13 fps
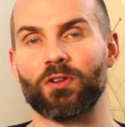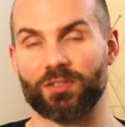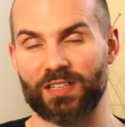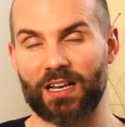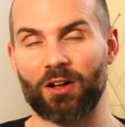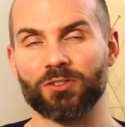
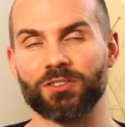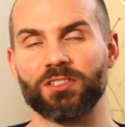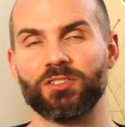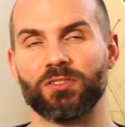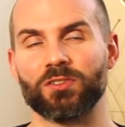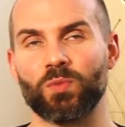psychology
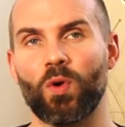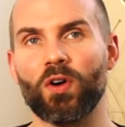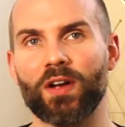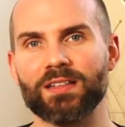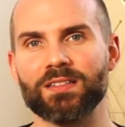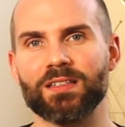students
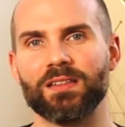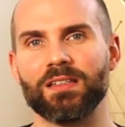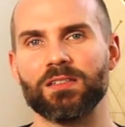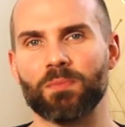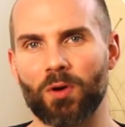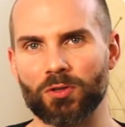walk into
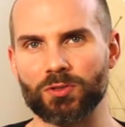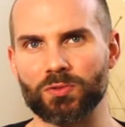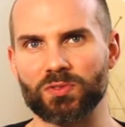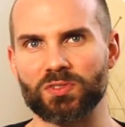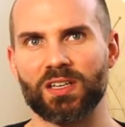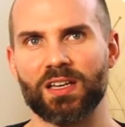these
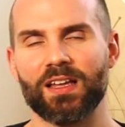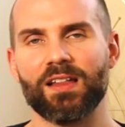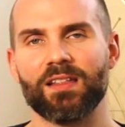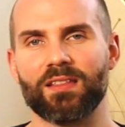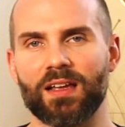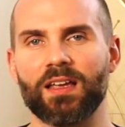modules
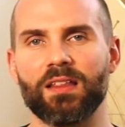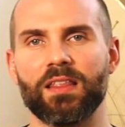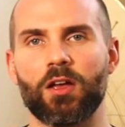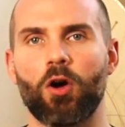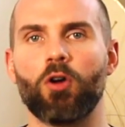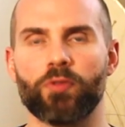thinking
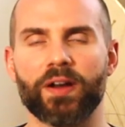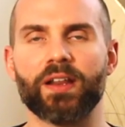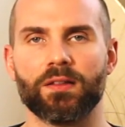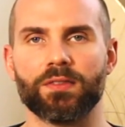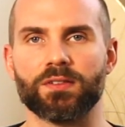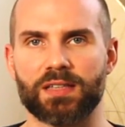they
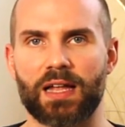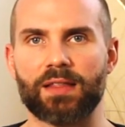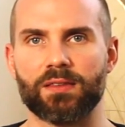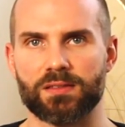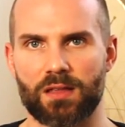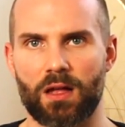already
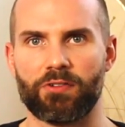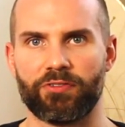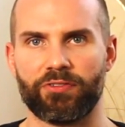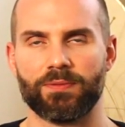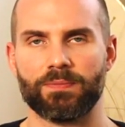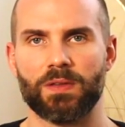understand the
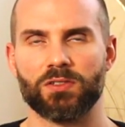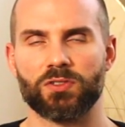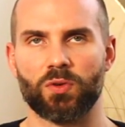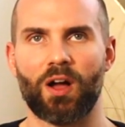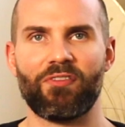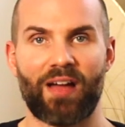stuff.
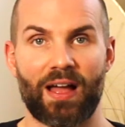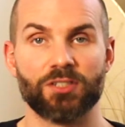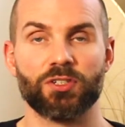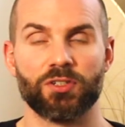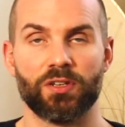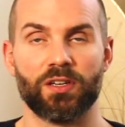So I've
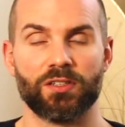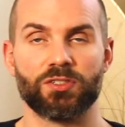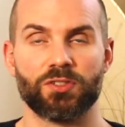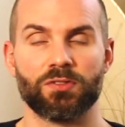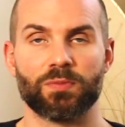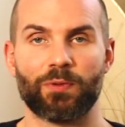had
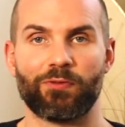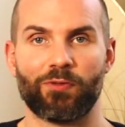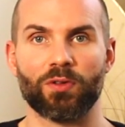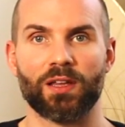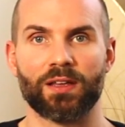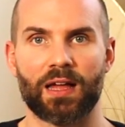students
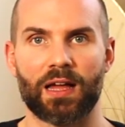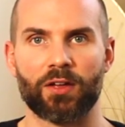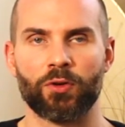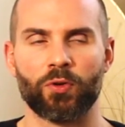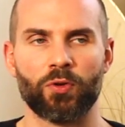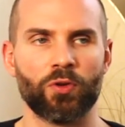before like
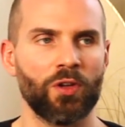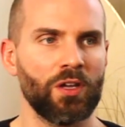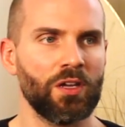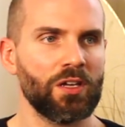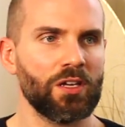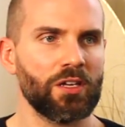that who,
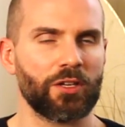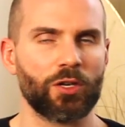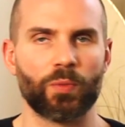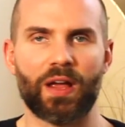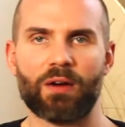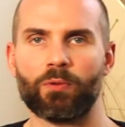
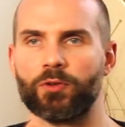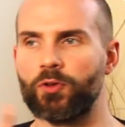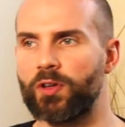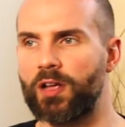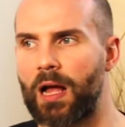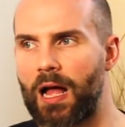we're
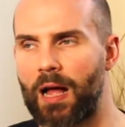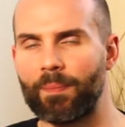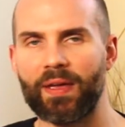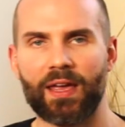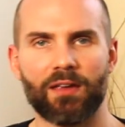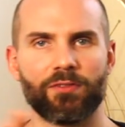doing a
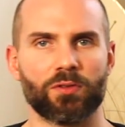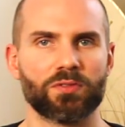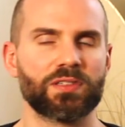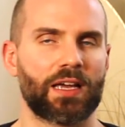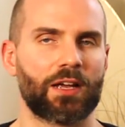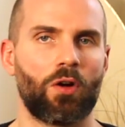
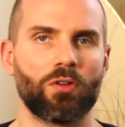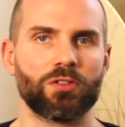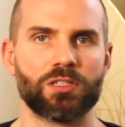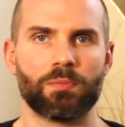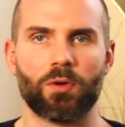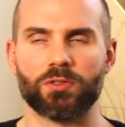behavioral
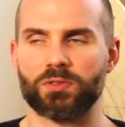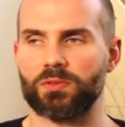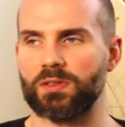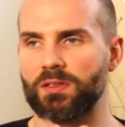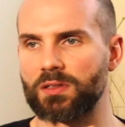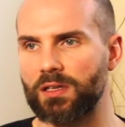psychology
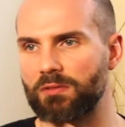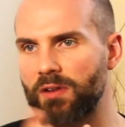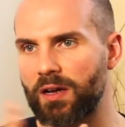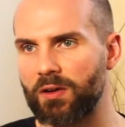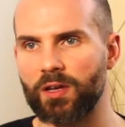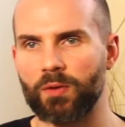module, and they're like,
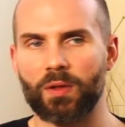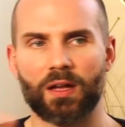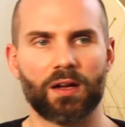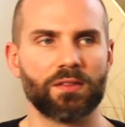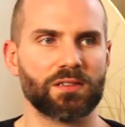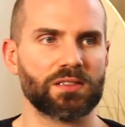right, okay, well,
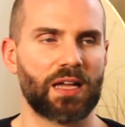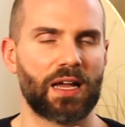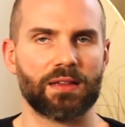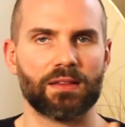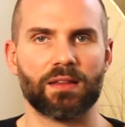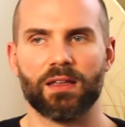I
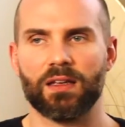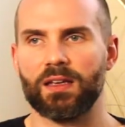understand,